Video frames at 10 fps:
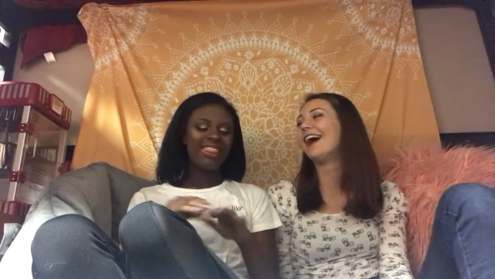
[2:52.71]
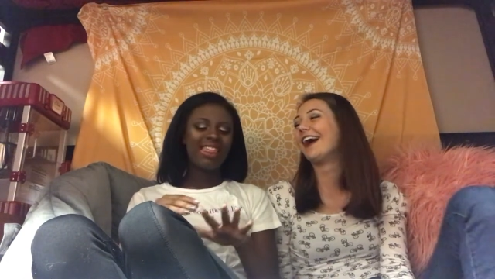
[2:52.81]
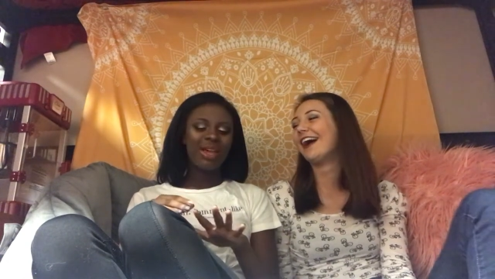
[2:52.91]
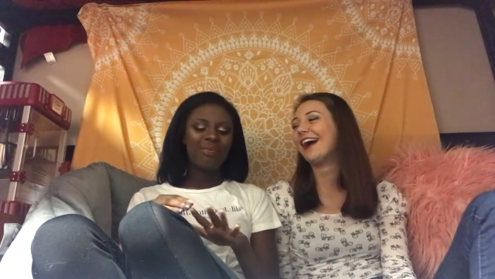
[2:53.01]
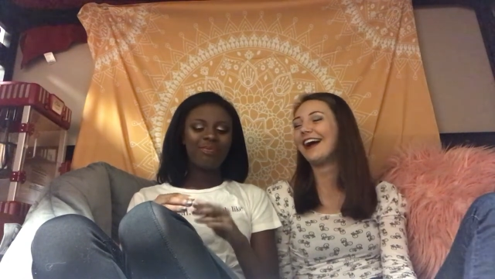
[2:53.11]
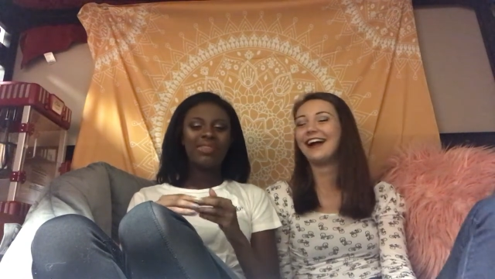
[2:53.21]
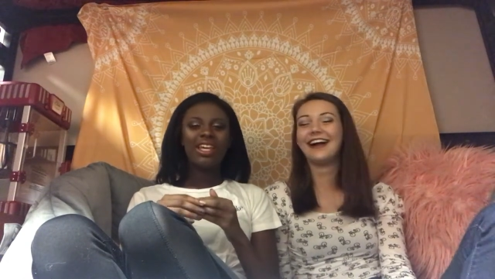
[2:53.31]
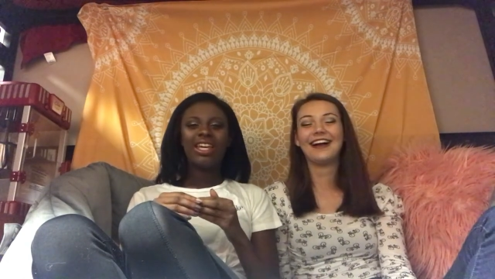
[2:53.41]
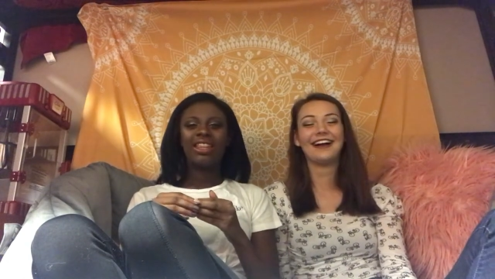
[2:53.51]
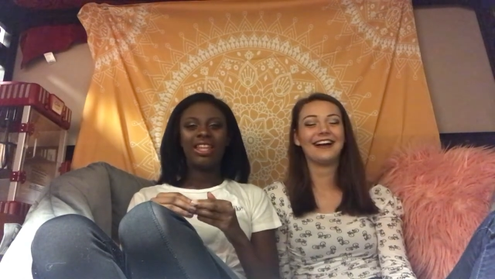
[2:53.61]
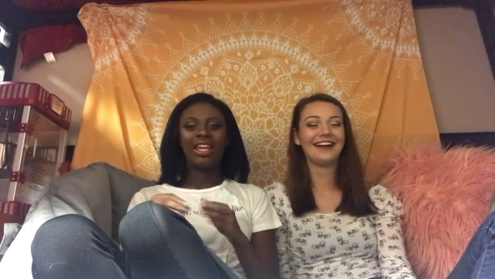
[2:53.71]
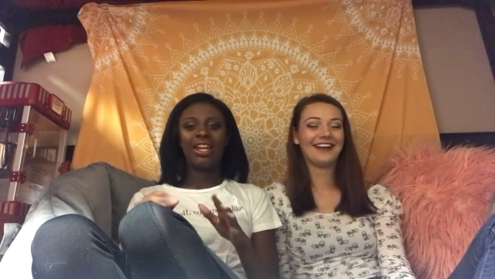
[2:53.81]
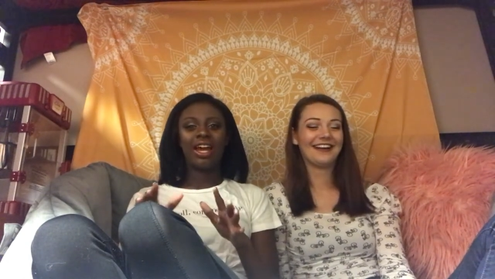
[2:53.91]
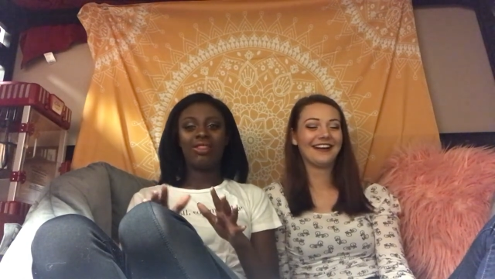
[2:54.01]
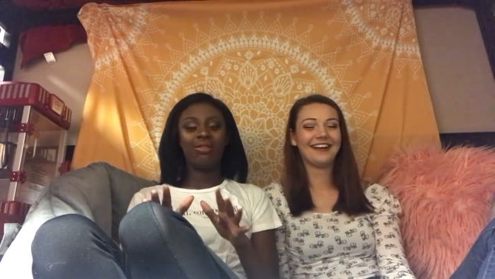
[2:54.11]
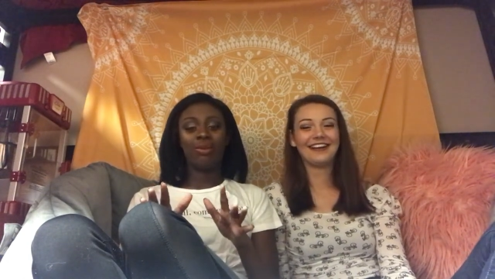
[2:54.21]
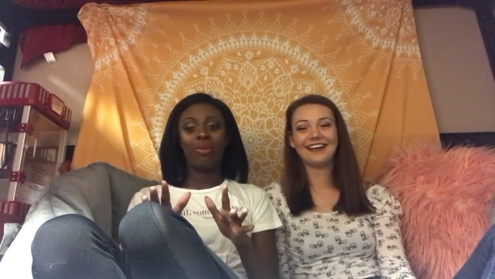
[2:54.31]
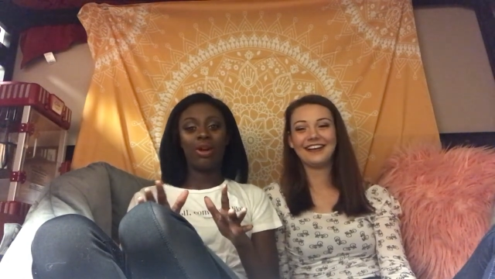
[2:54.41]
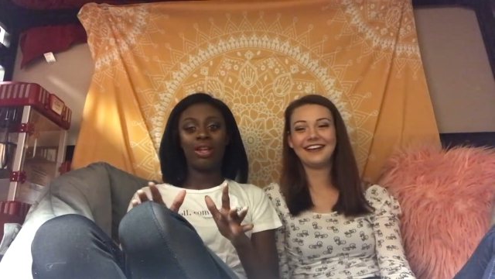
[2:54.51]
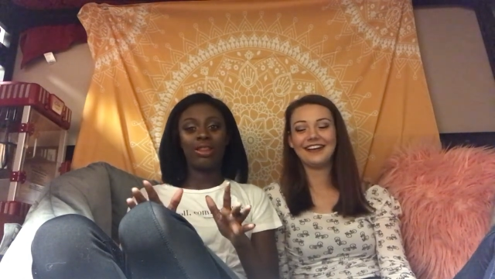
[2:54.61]
Speaker 1: and then, then at the
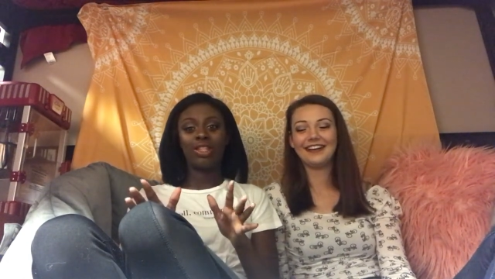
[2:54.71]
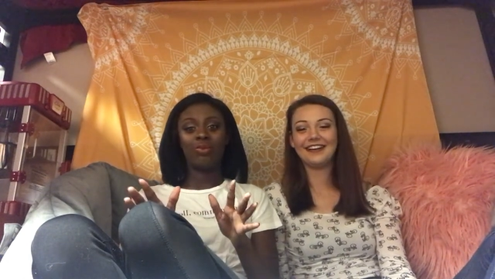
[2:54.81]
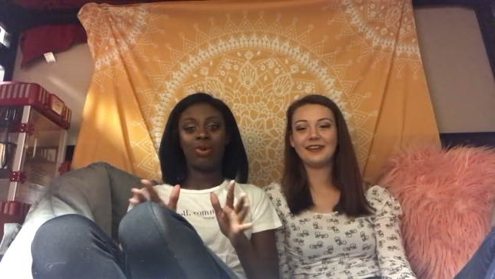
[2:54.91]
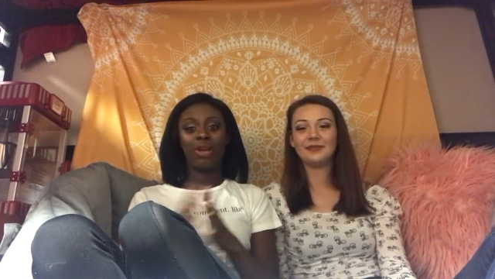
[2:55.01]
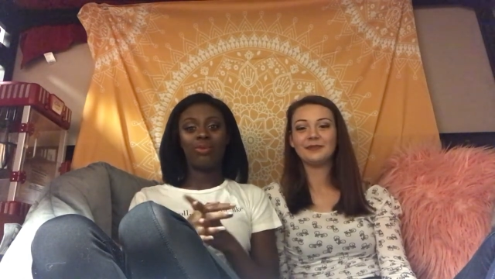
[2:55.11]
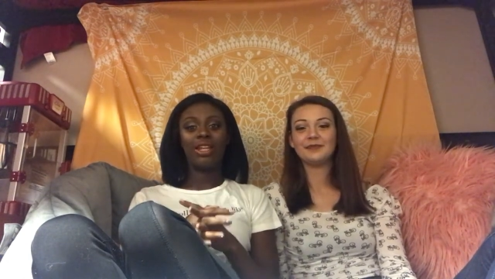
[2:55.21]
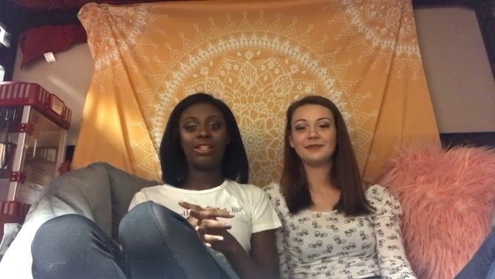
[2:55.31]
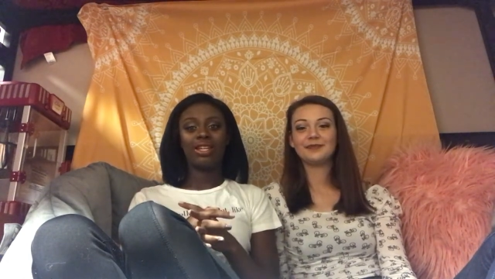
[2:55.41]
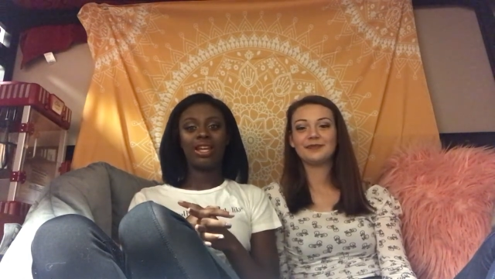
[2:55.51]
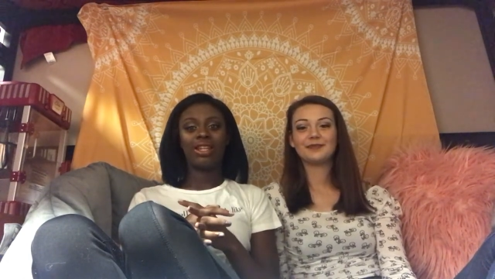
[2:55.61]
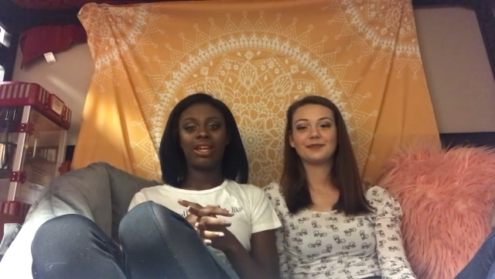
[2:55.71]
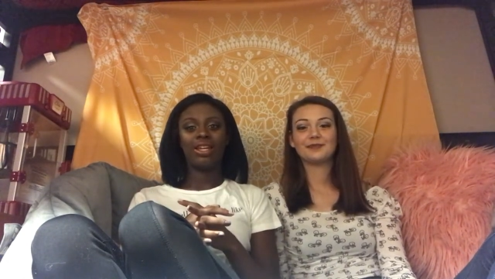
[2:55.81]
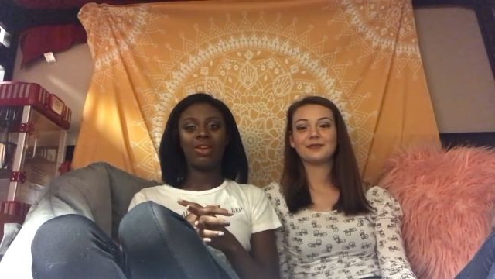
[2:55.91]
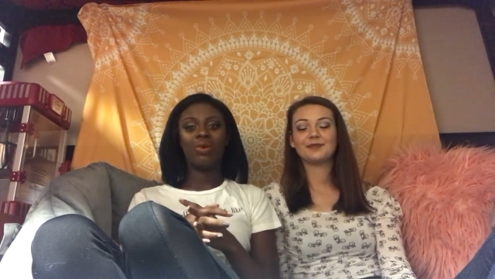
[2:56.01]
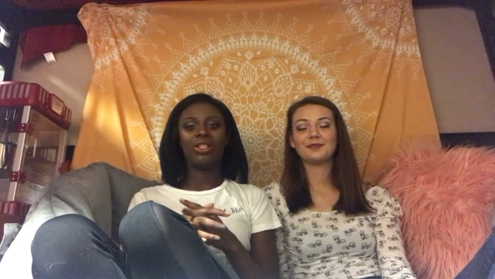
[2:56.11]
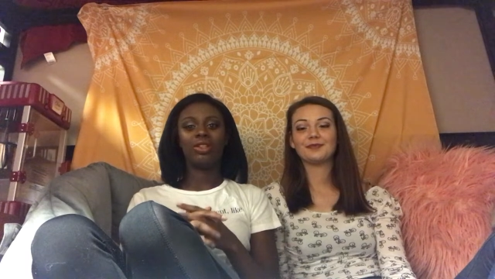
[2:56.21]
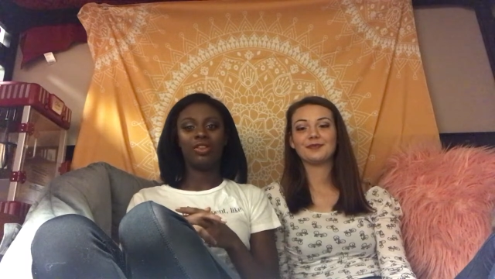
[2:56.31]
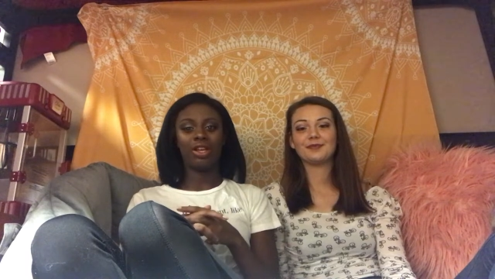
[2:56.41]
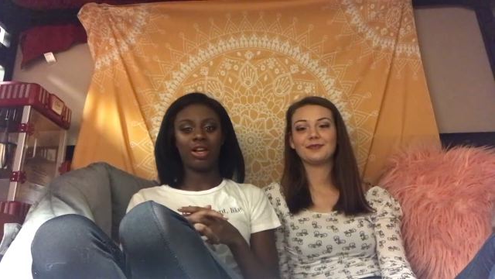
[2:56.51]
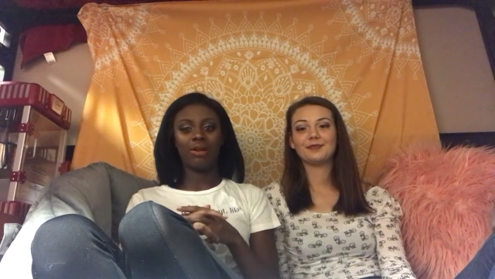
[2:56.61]
point at this point, he decided that he wants
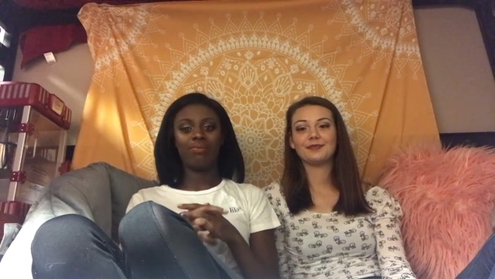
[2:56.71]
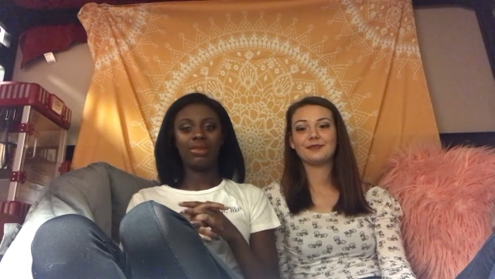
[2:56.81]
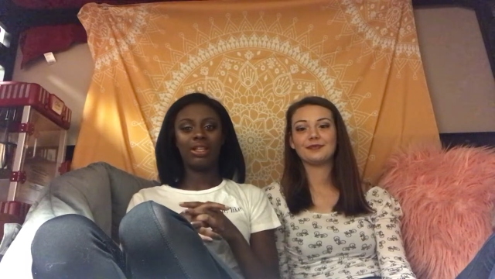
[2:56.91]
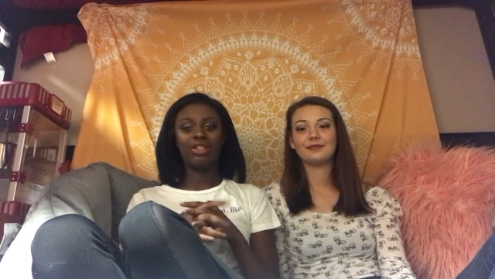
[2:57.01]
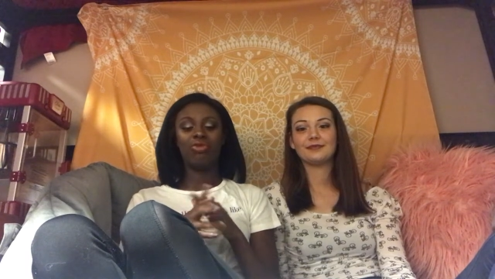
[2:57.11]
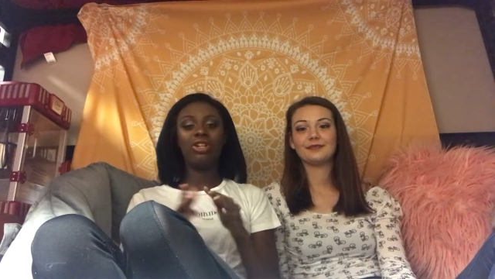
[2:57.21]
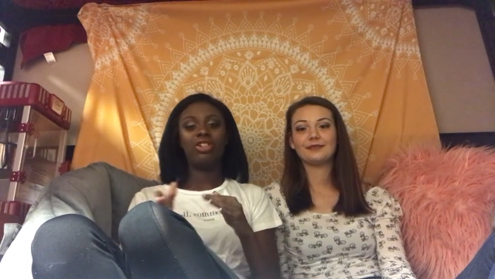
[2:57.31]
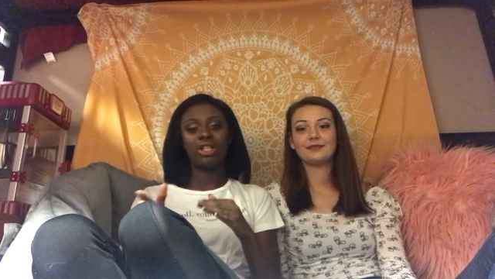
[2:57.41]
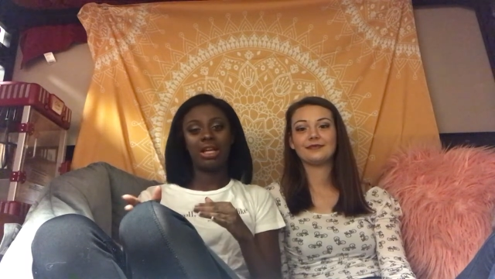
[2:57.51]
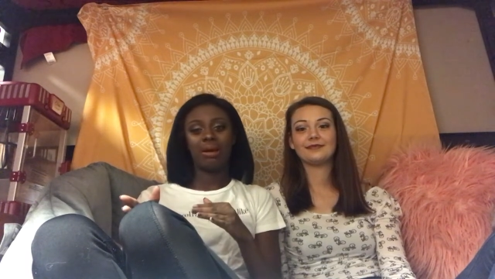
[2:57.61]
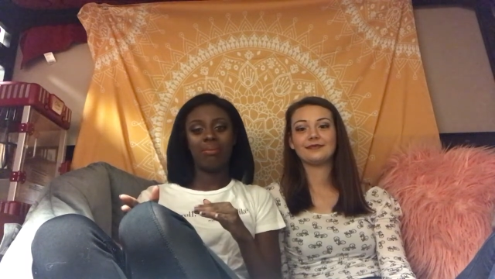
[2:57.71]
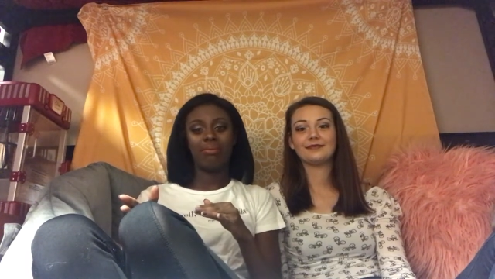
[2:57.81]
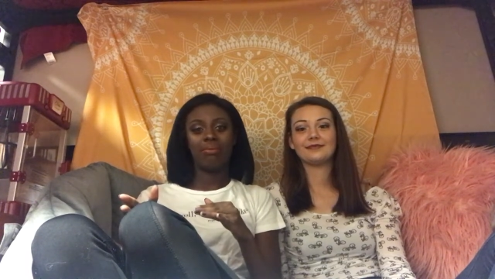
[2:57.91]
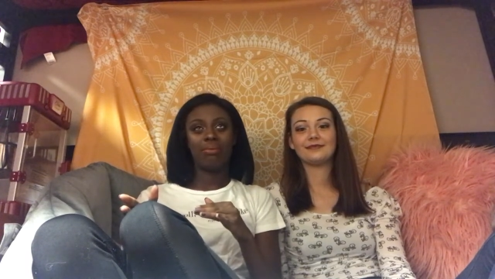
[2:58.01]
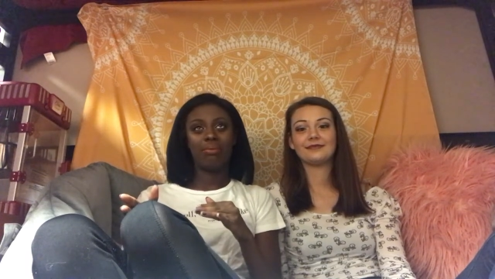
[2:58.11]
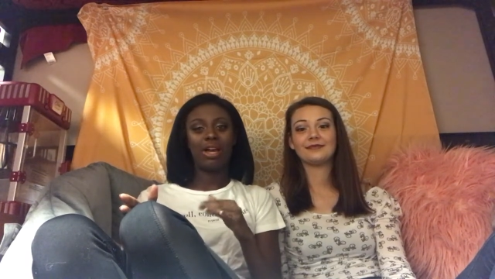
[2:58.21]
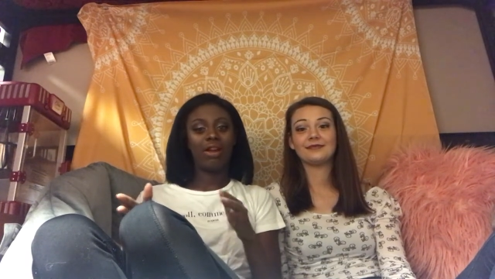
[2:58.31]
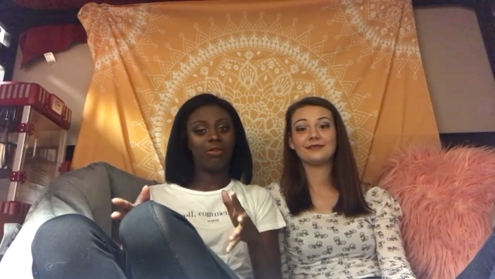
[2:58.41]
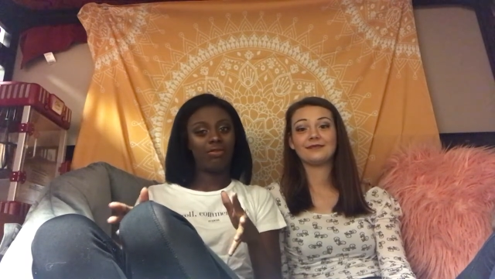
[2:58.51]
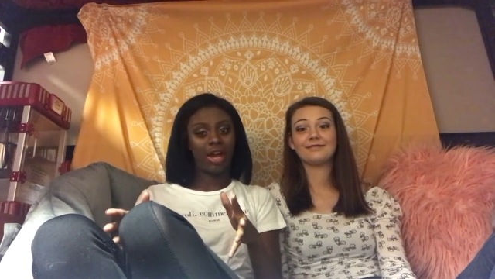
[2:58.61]
Leah to teach him
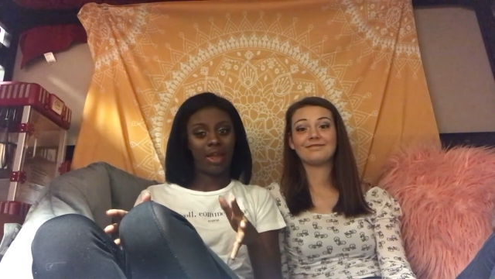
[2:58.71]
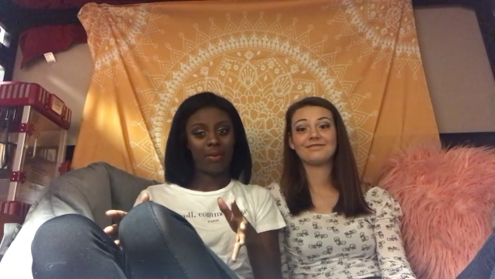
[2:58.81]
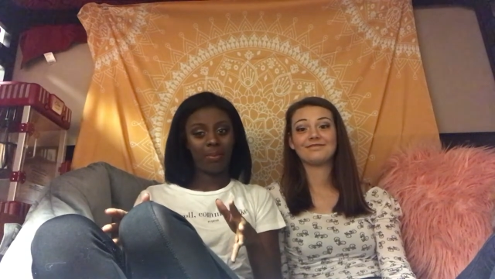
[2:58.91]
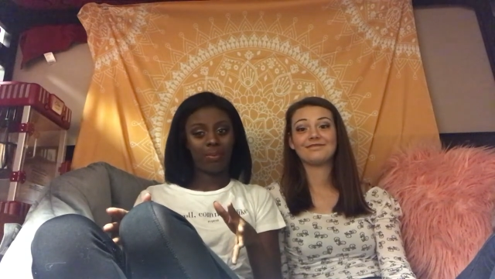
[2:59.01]
how to fight.